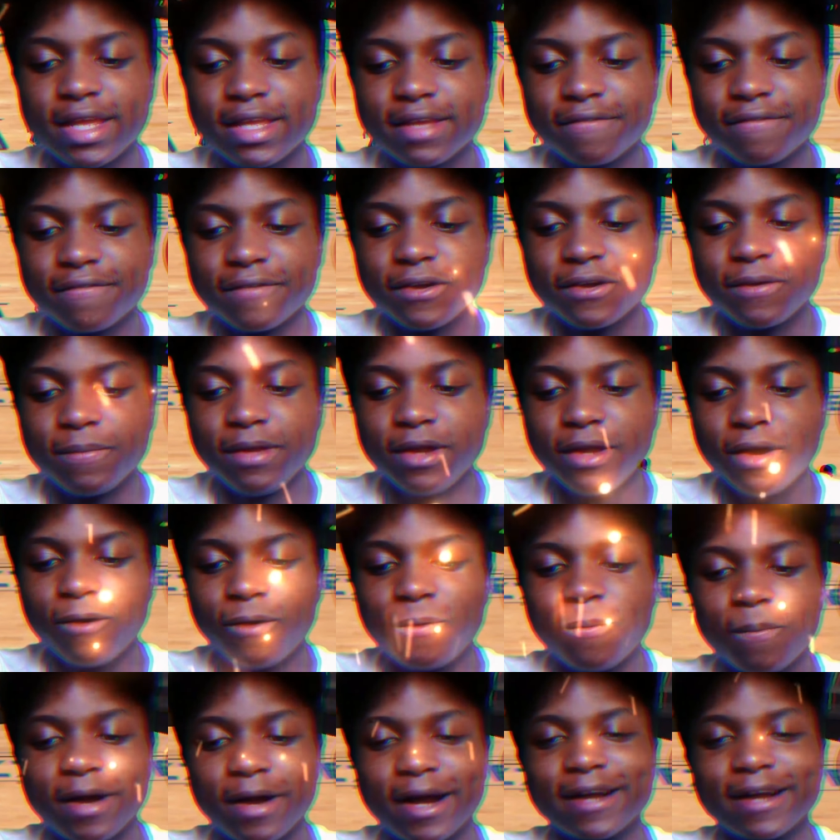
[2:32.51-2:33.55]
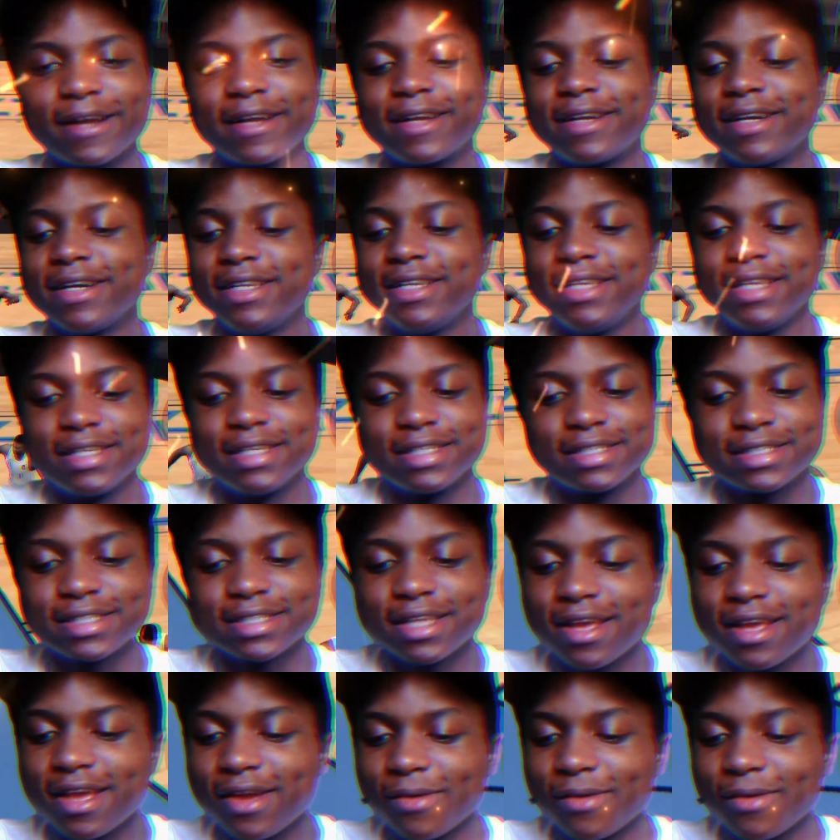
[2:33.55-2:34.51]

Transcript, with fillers: You feel me? Oh, my goodness.